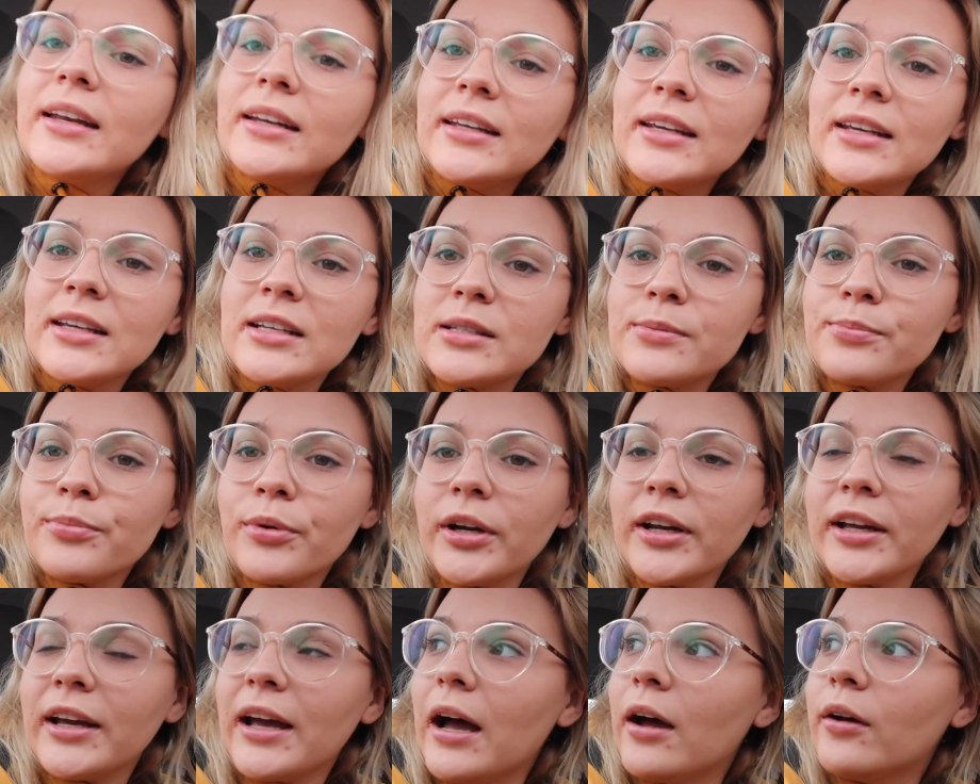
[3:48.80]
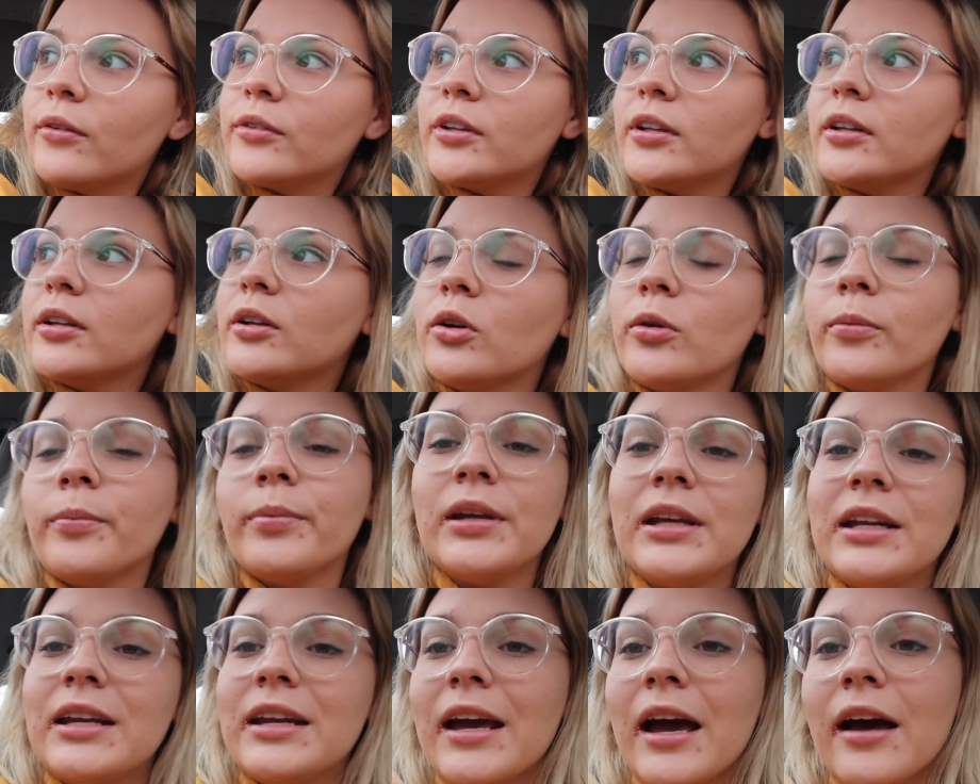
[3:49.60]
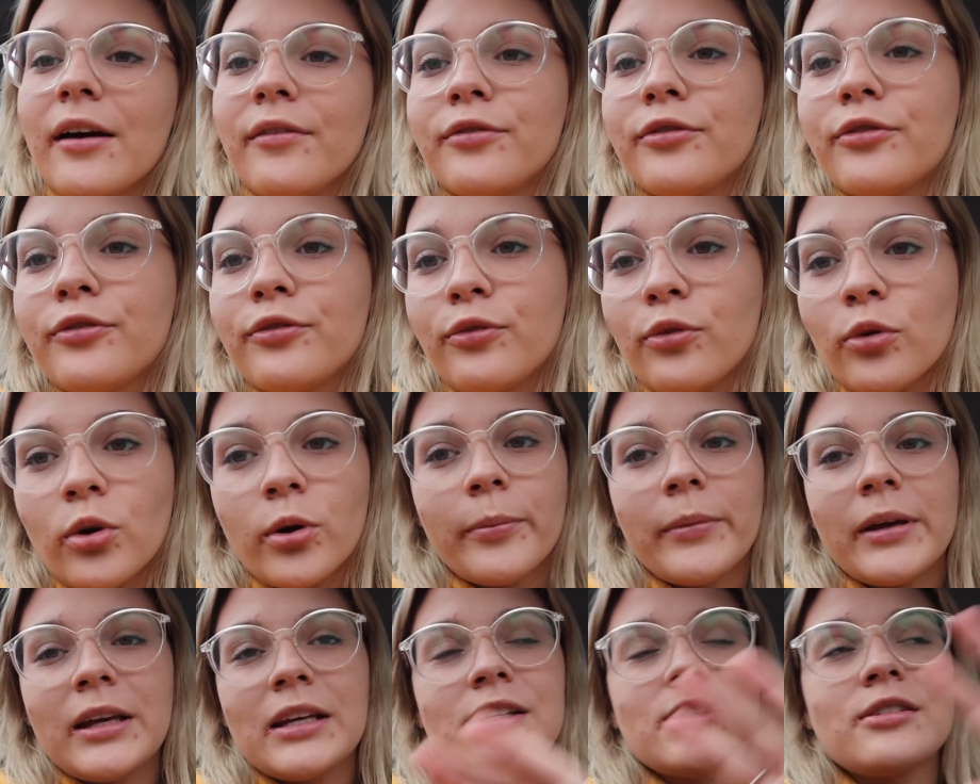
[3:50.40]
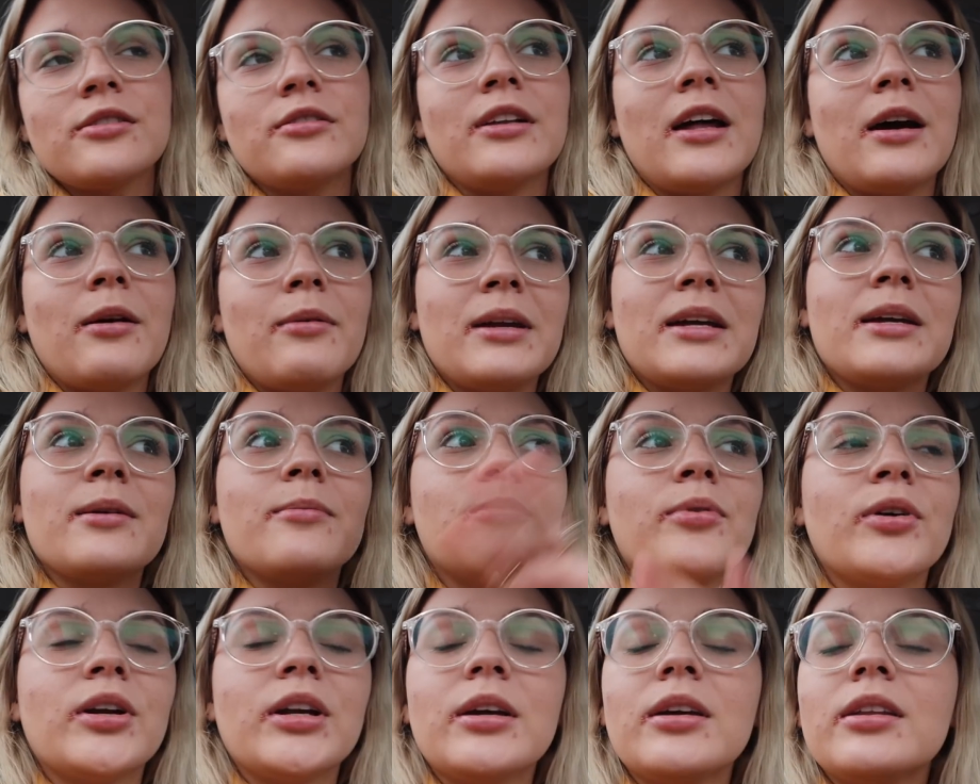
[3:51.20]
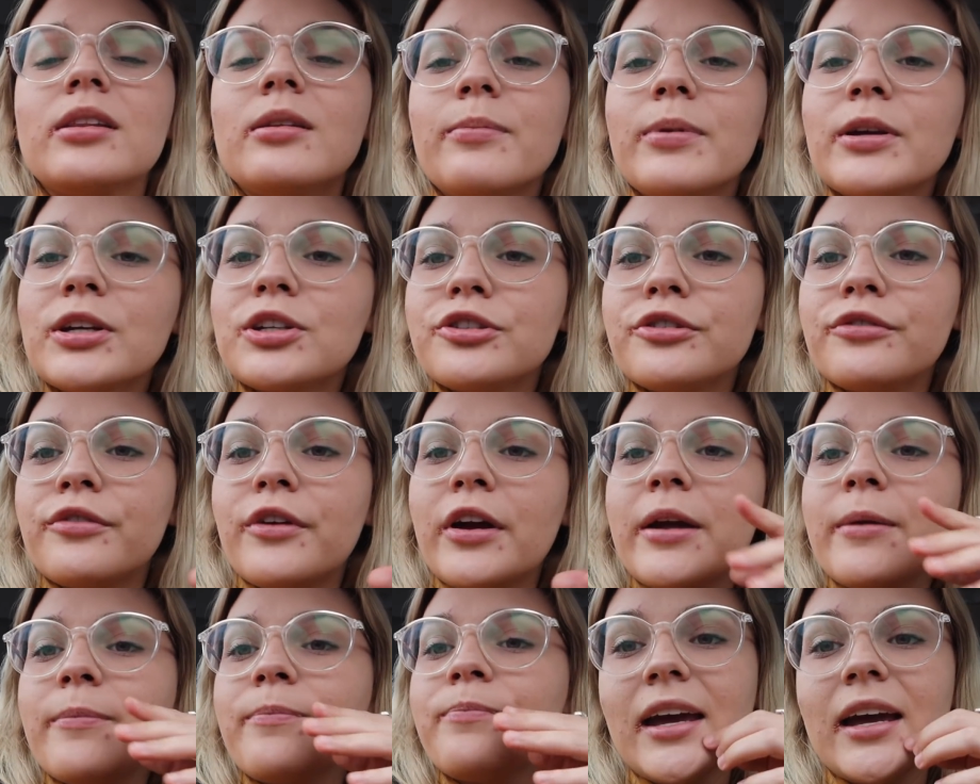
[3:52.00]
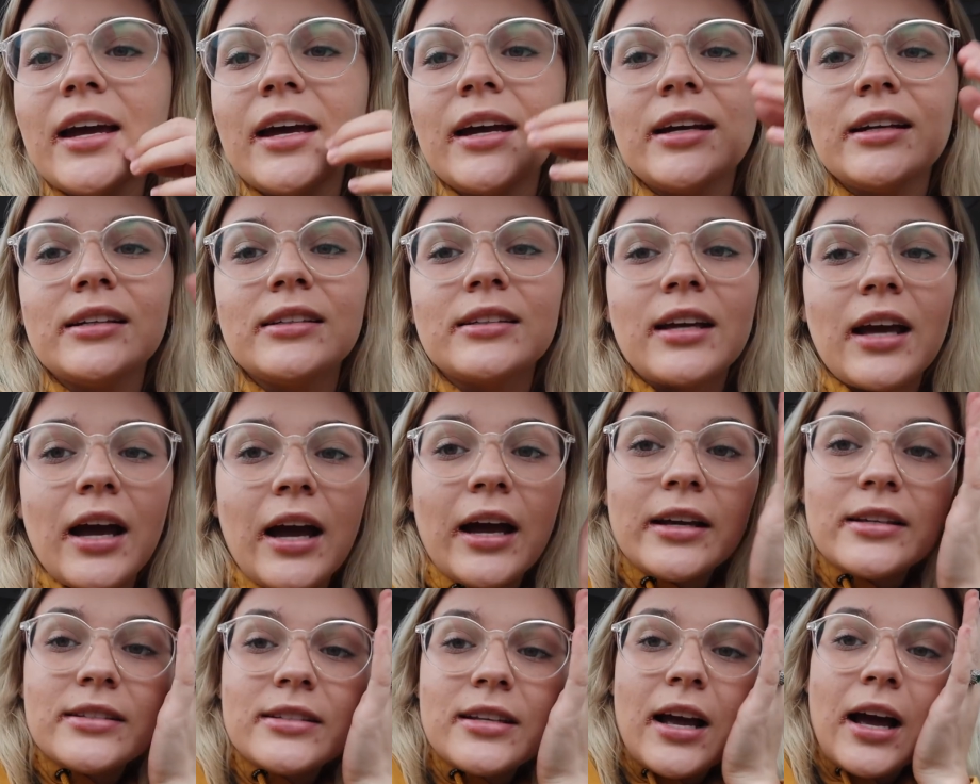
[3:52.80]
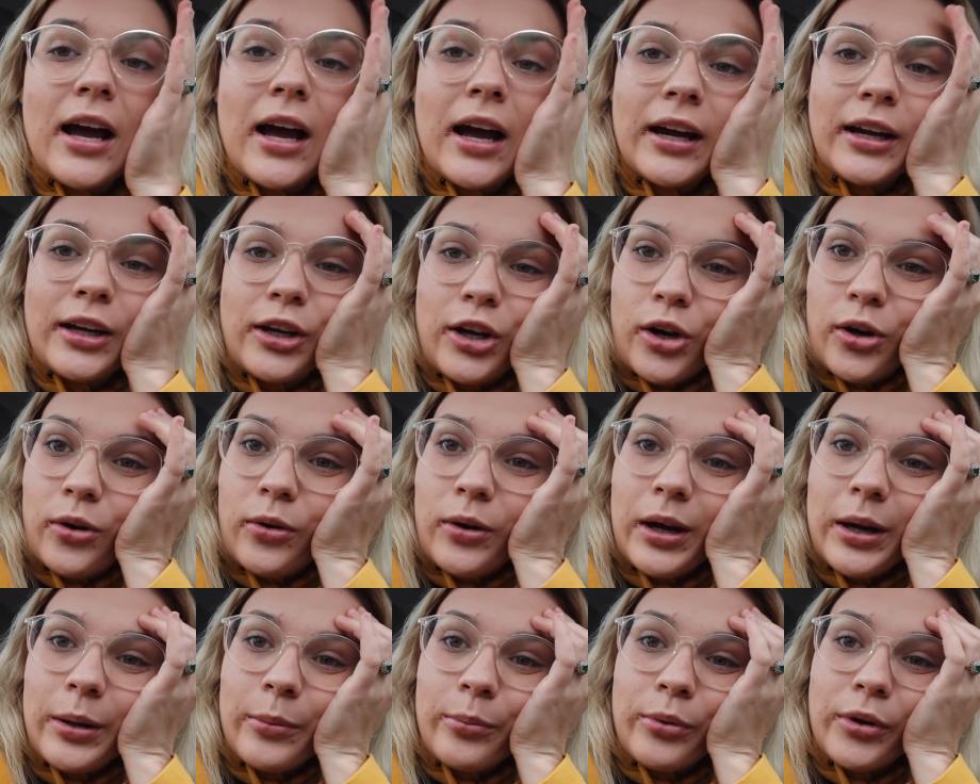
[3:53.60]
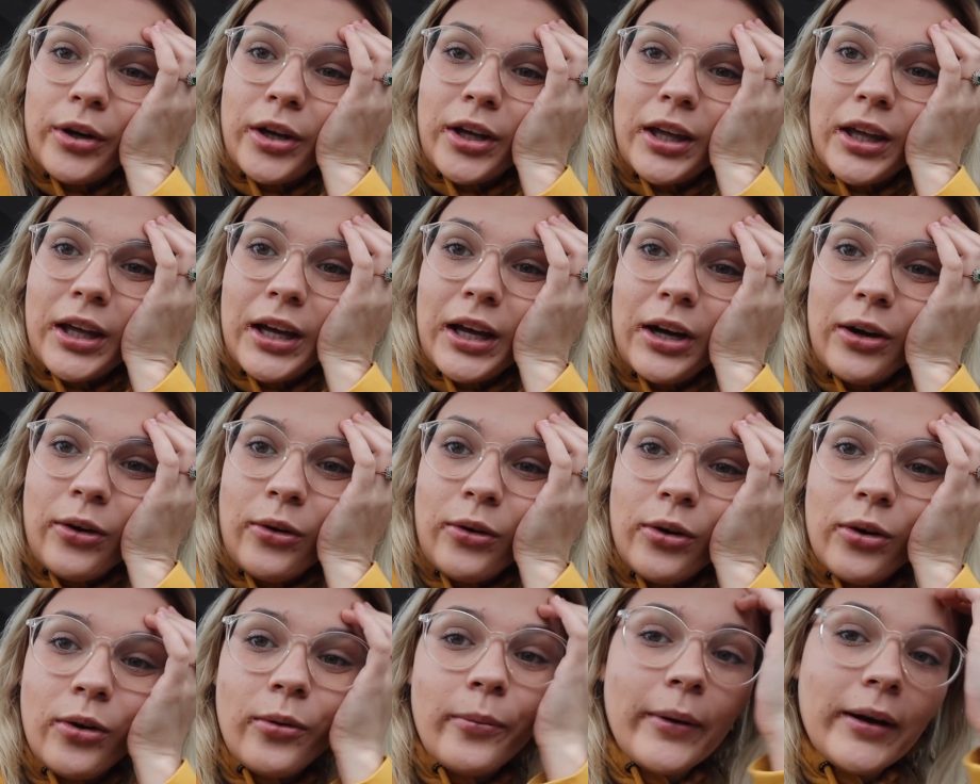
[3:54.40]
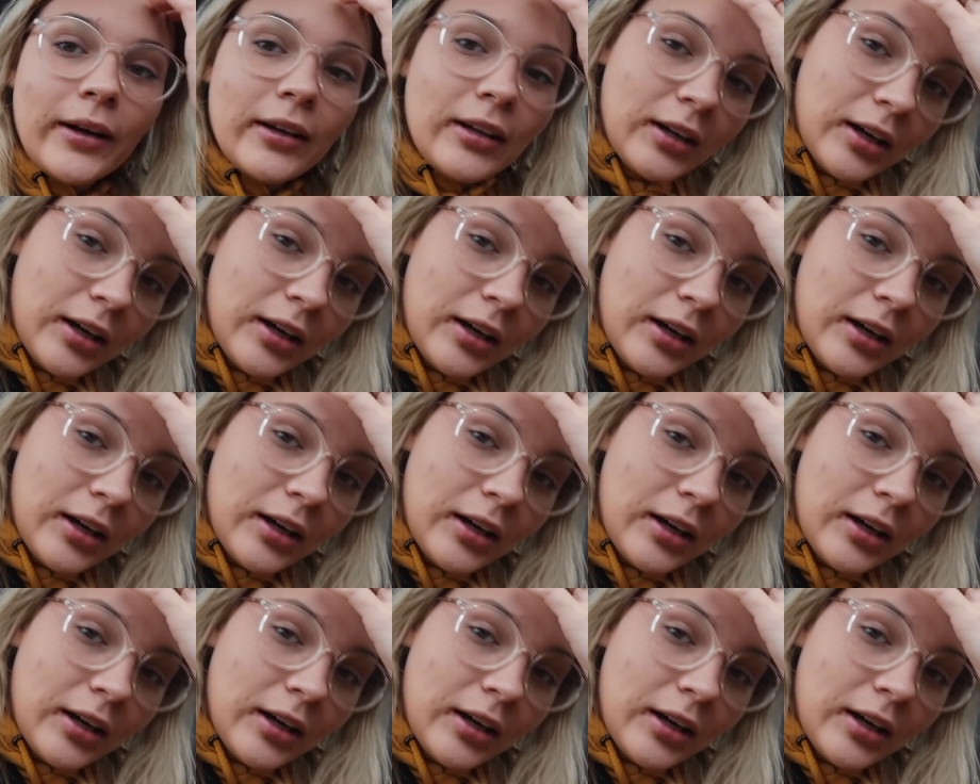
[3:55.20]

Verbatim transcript: and he's printing out the little PDF for me so that we can put it in the picture frame. And guys, I know I'm breaking out. Oh my